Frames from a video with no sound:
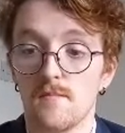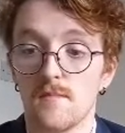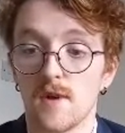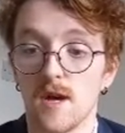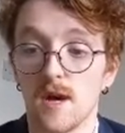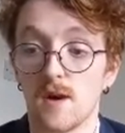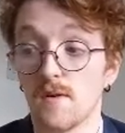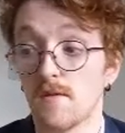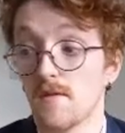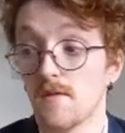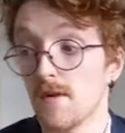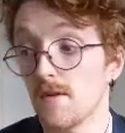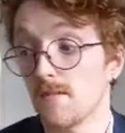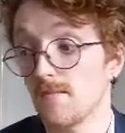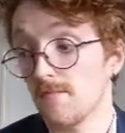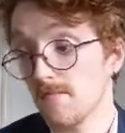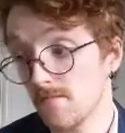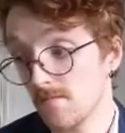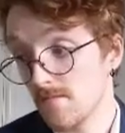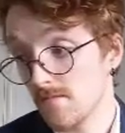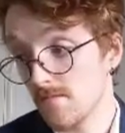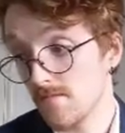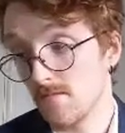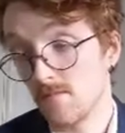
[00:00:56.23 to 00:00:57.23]
However,
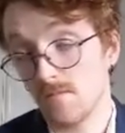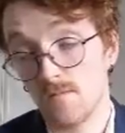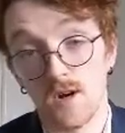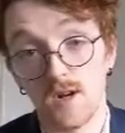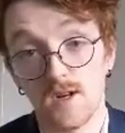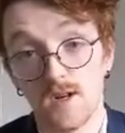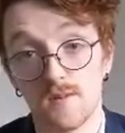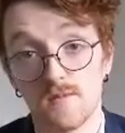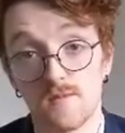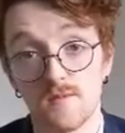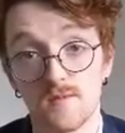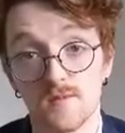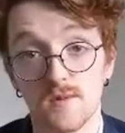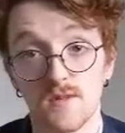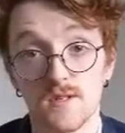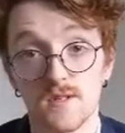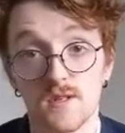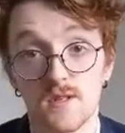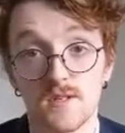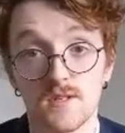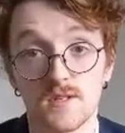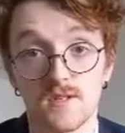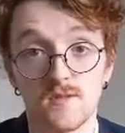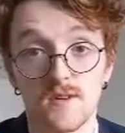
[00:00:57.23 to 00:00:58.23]
working with
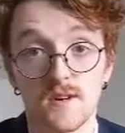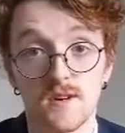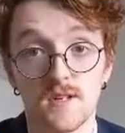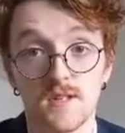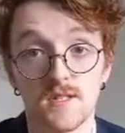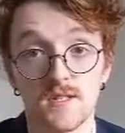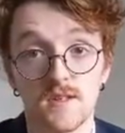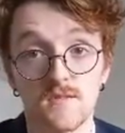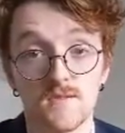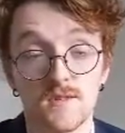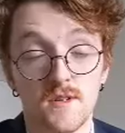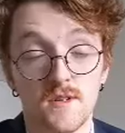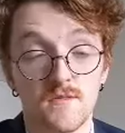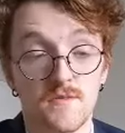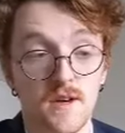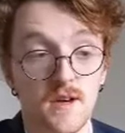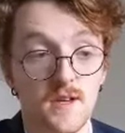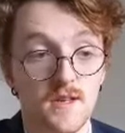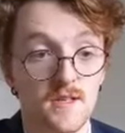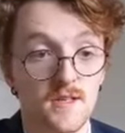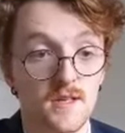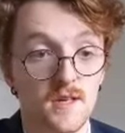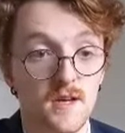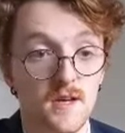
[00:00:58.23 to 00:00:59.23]
Winchester Creatives, I've
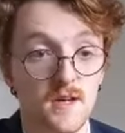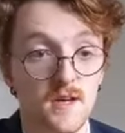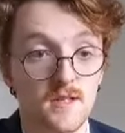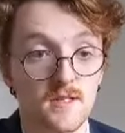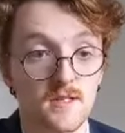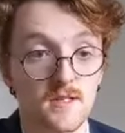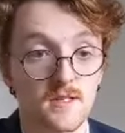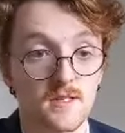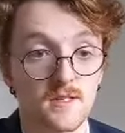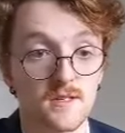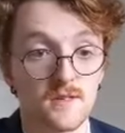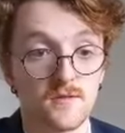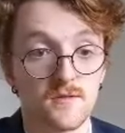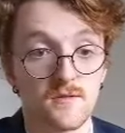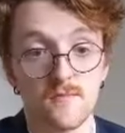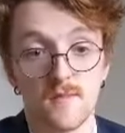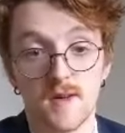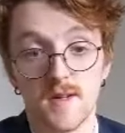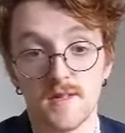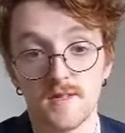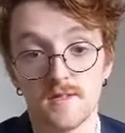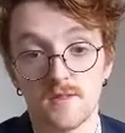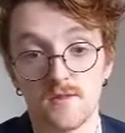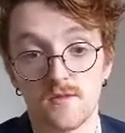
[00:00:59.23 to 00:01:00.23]
had access to a
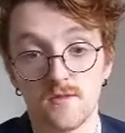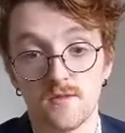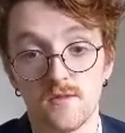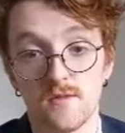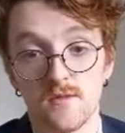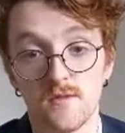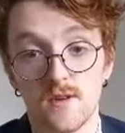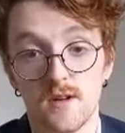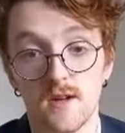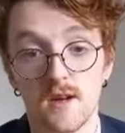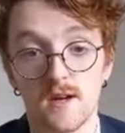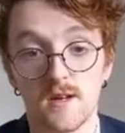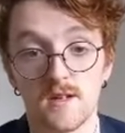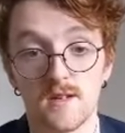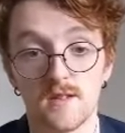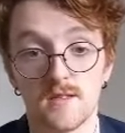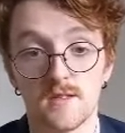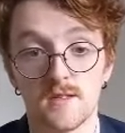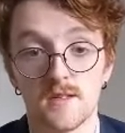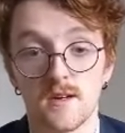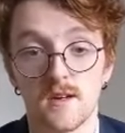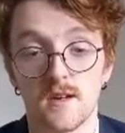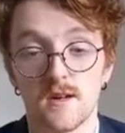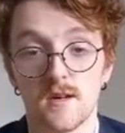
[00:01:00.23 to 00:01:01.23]
mentor
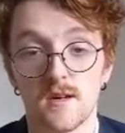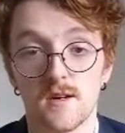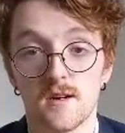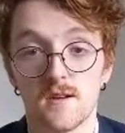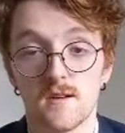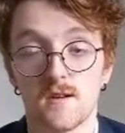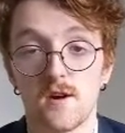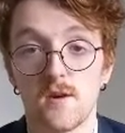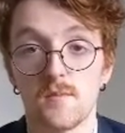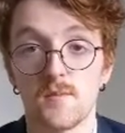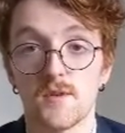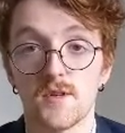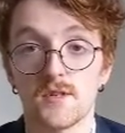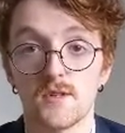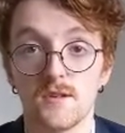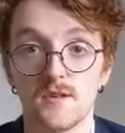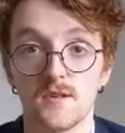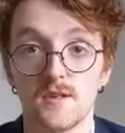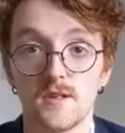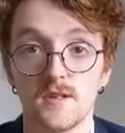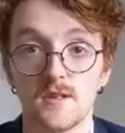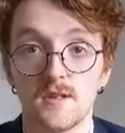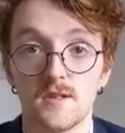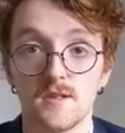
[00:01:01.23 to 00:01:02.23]
and
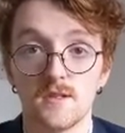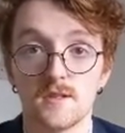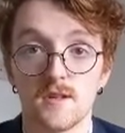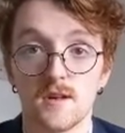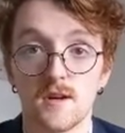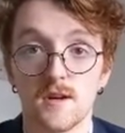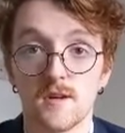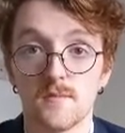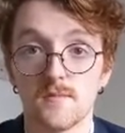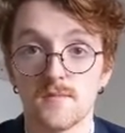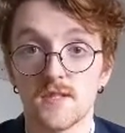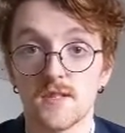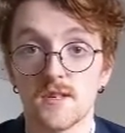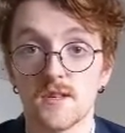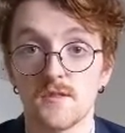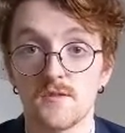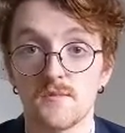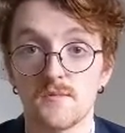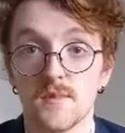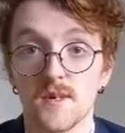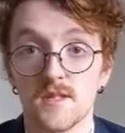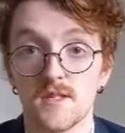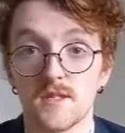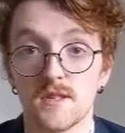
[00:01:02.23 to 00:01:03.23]
opportunities to
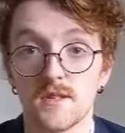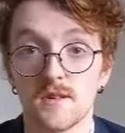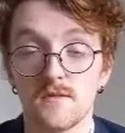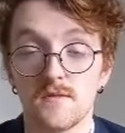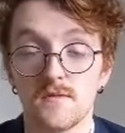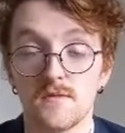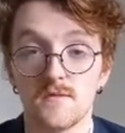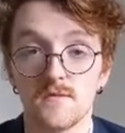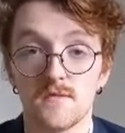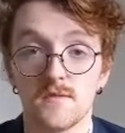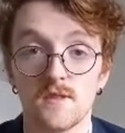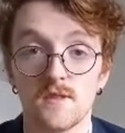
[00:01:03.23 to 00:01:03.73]
upskill myself.